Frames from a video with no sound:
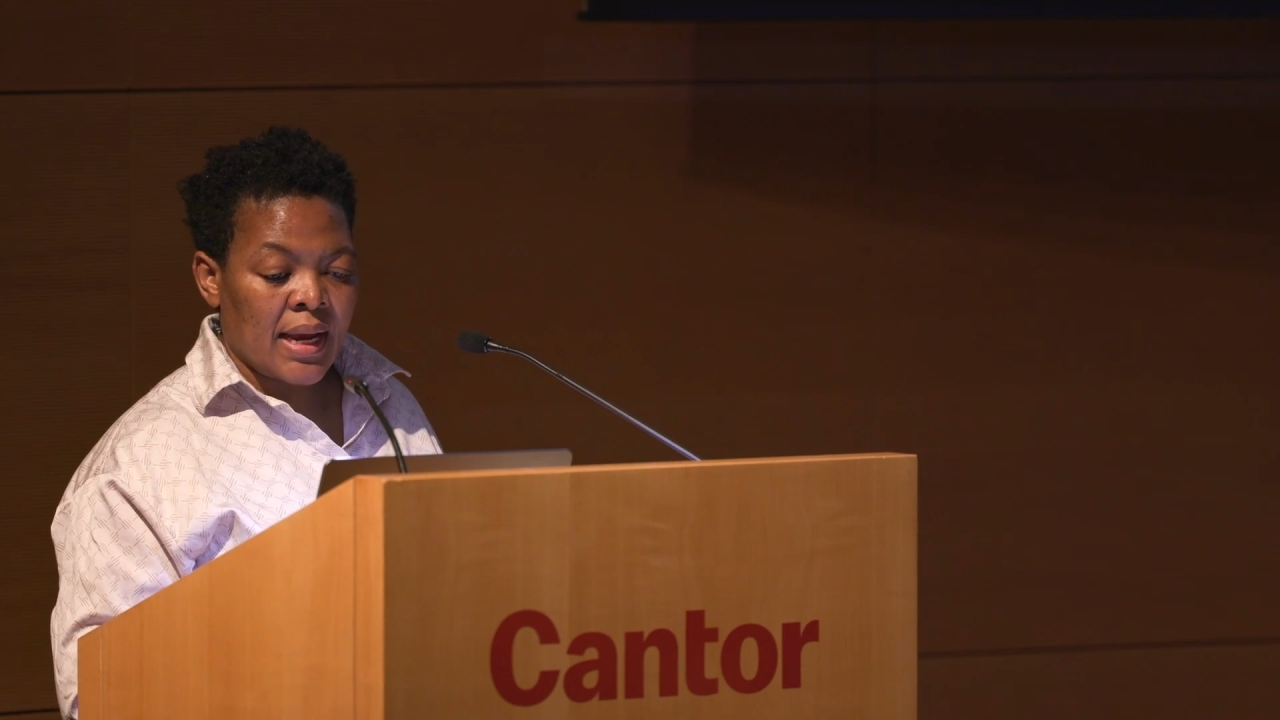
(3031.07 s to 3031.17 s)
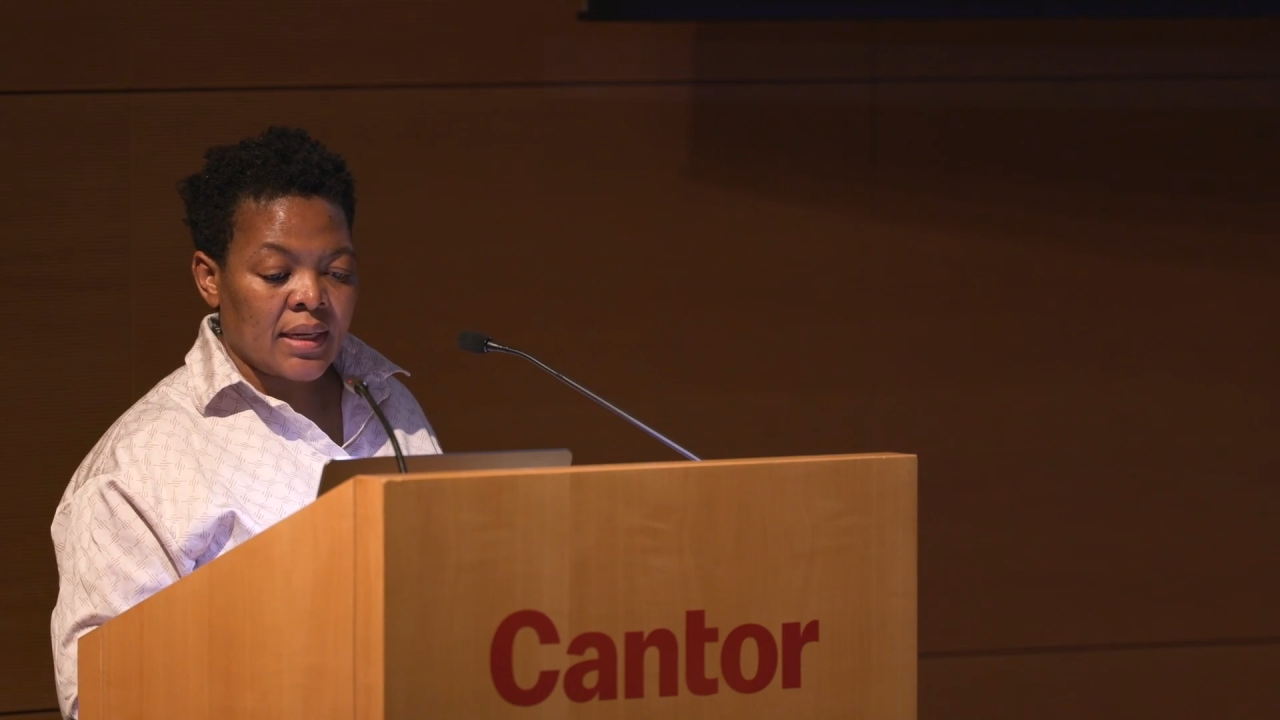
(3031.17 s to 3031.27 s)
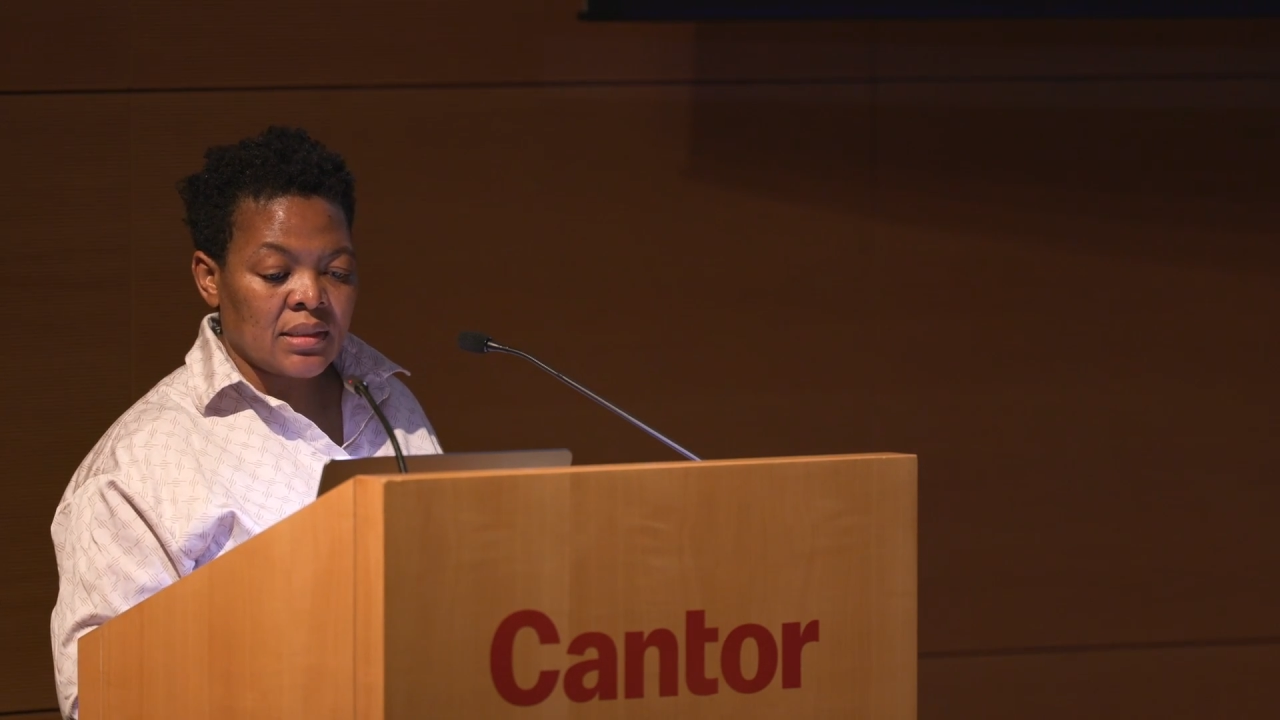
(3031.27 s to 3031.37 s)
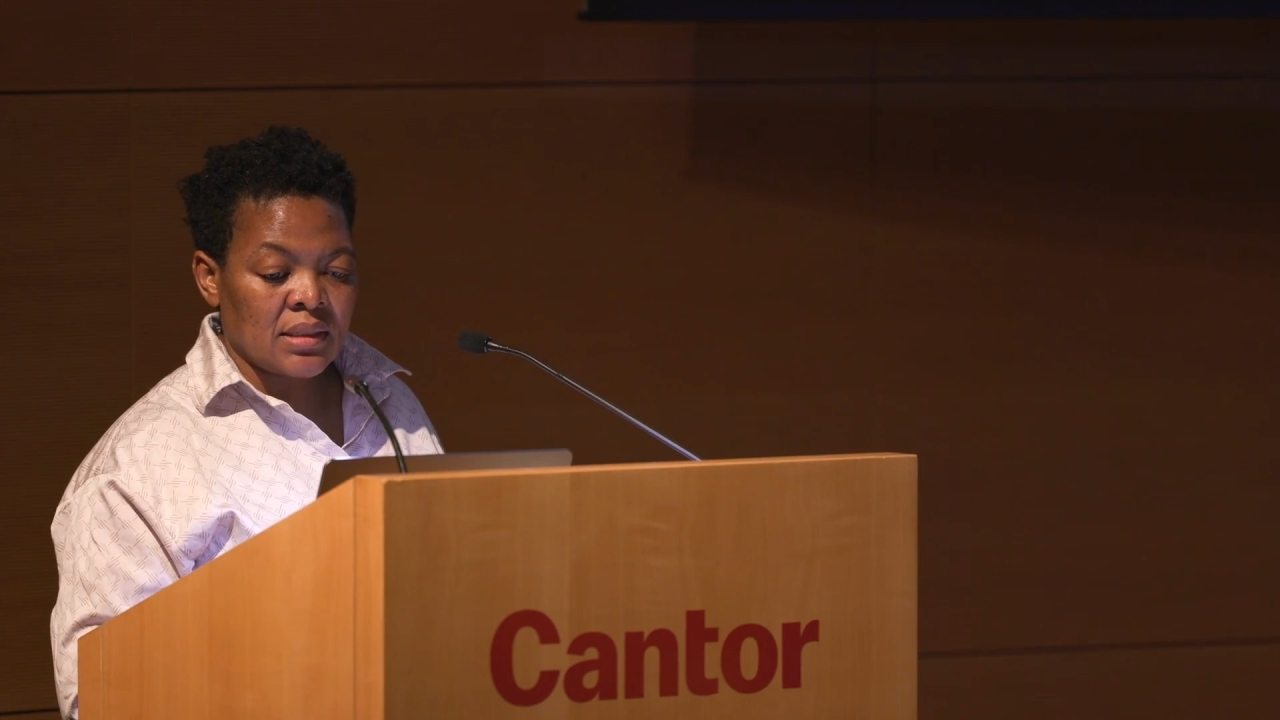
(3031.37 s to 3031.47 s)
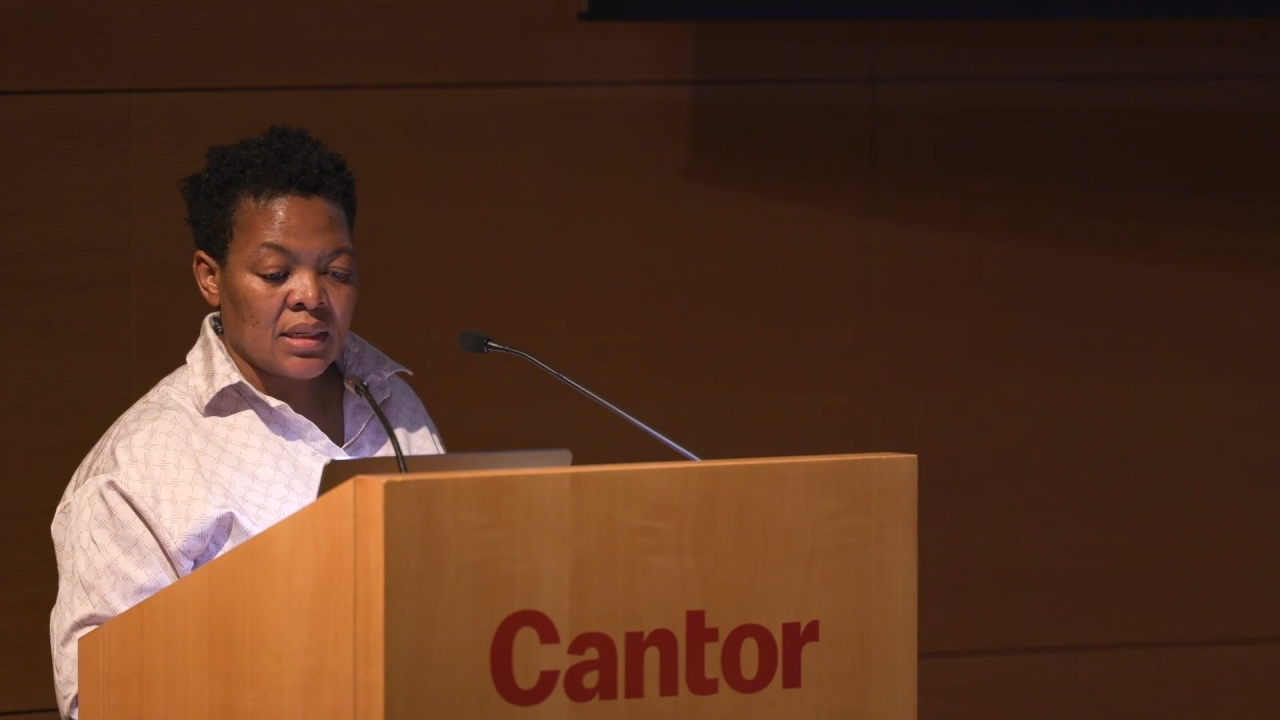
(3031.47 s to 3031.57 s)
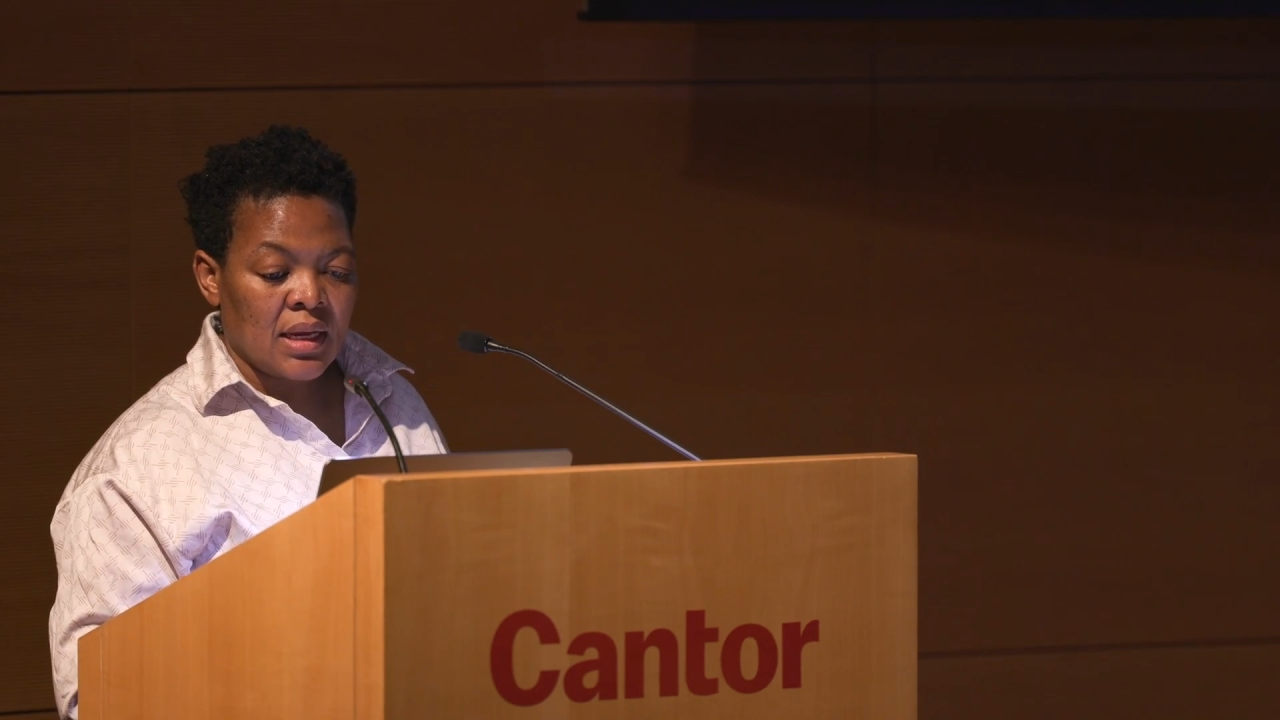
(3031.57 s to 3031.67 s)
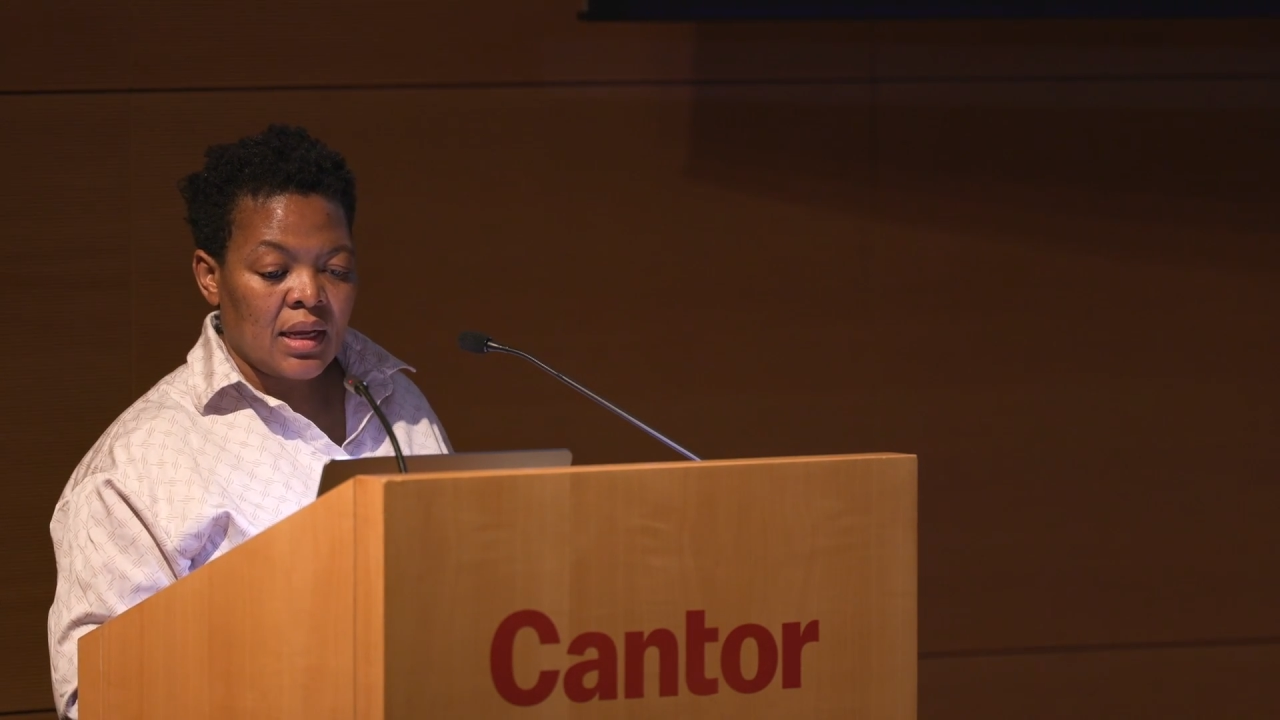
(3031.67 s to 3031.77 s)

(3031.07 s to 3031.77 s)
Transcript: acts